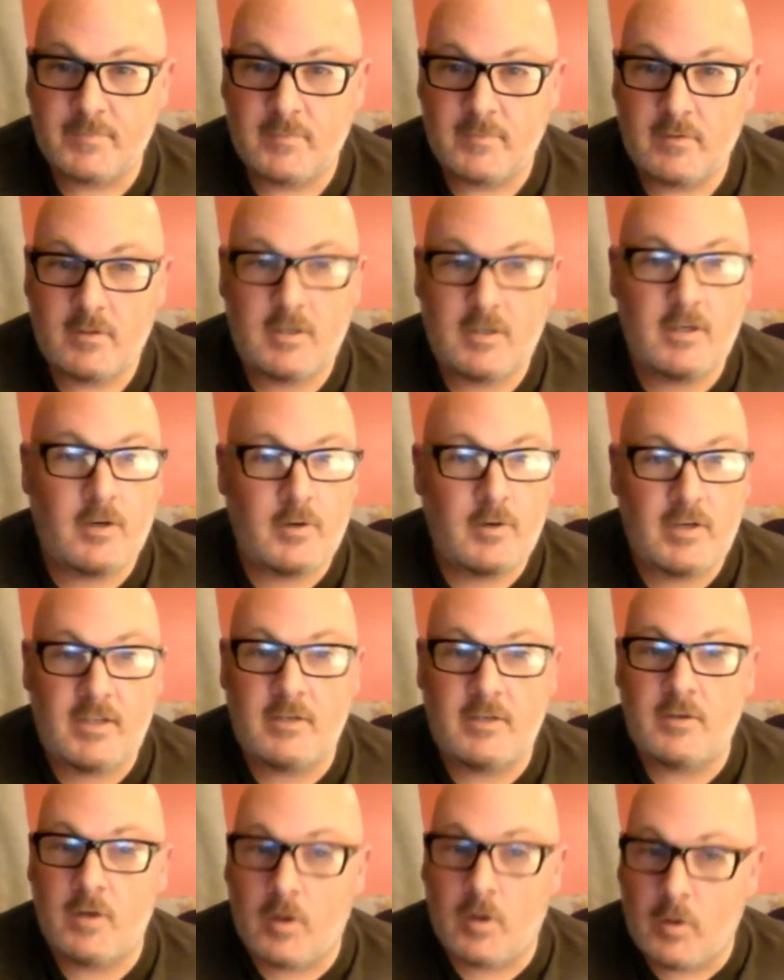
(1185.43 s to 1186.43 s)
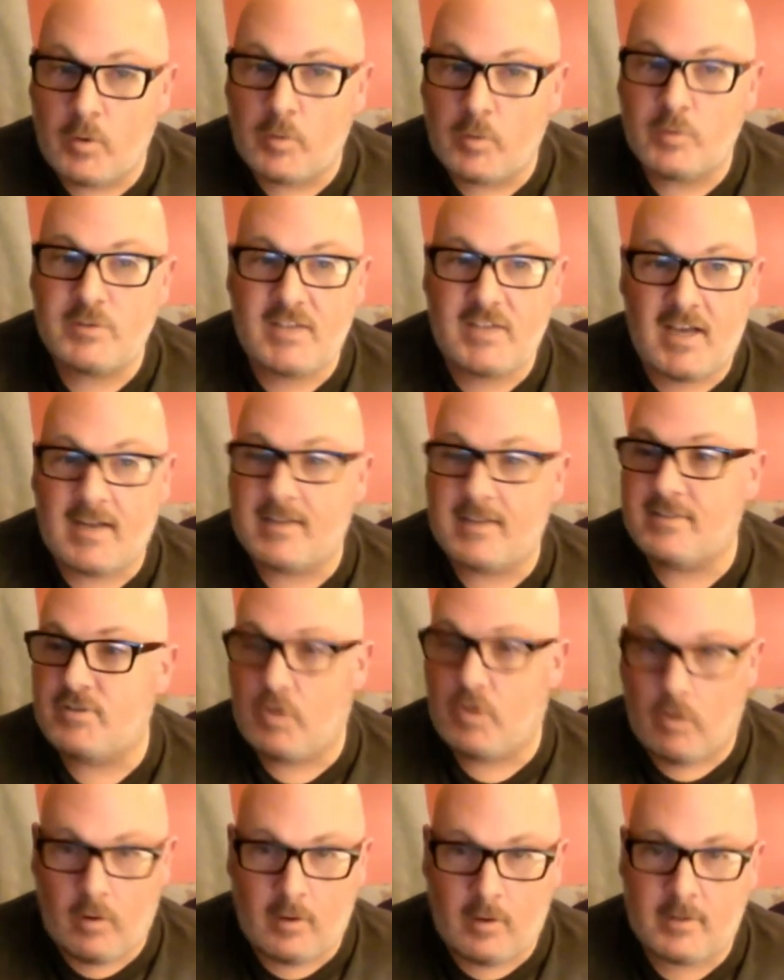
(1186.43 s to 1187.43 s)
You know, he knows how to
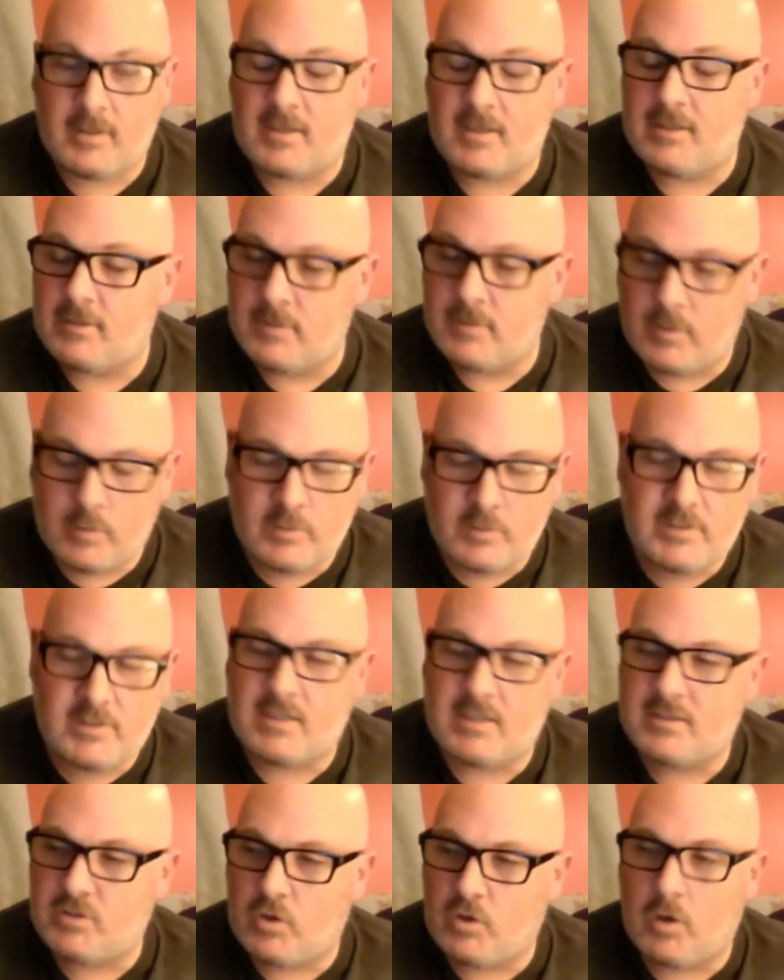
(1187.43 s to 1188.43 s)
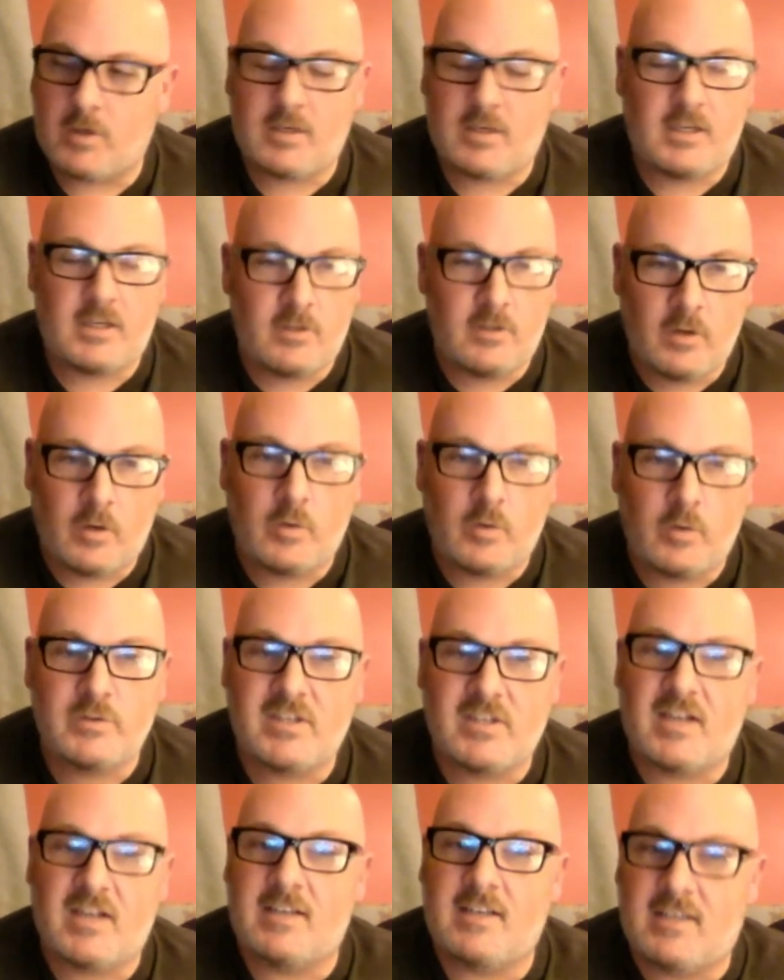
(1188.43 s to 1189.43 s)
talk. He knows how to talk. He knows how
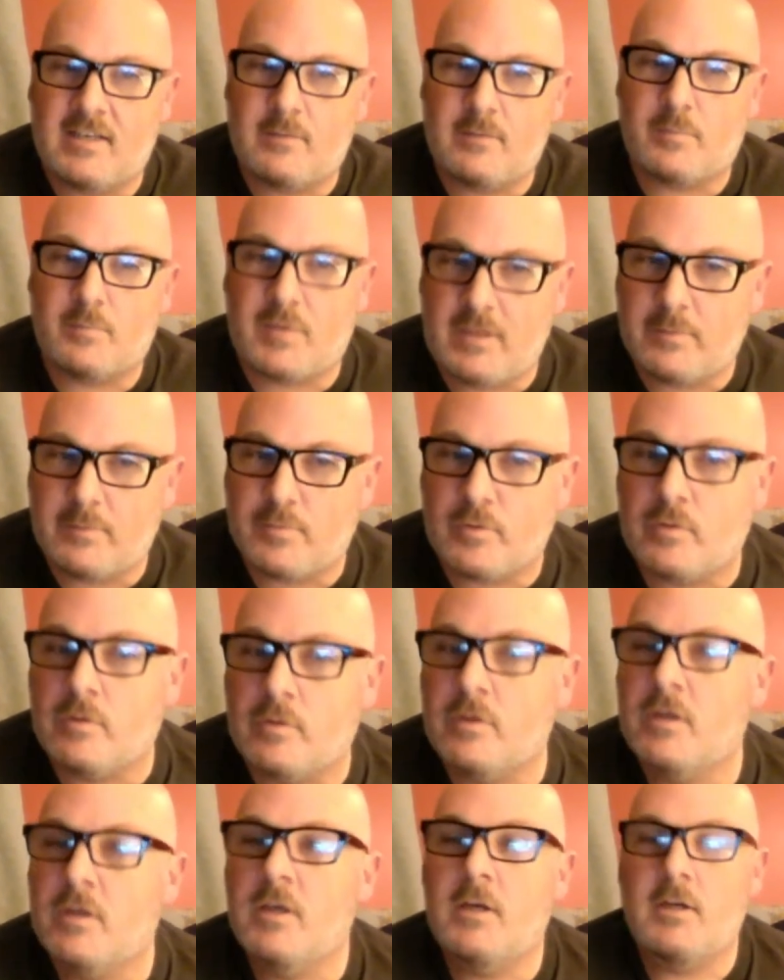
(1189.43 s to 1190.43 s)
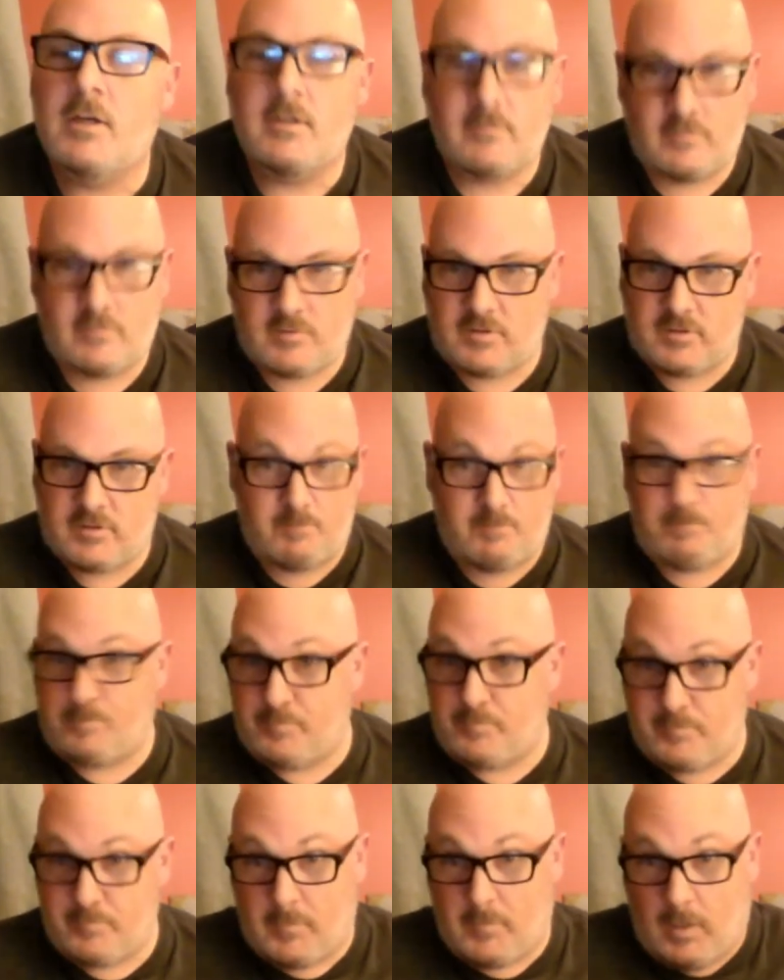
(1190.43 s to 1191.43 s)
to get people
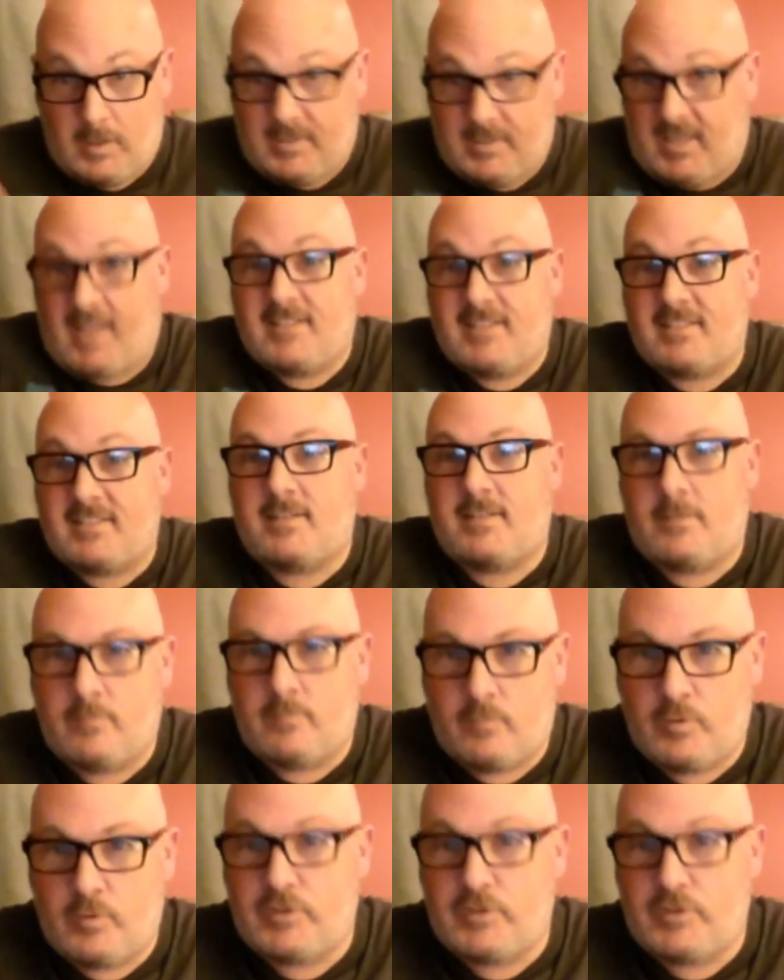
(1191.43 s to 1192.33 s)
against him, which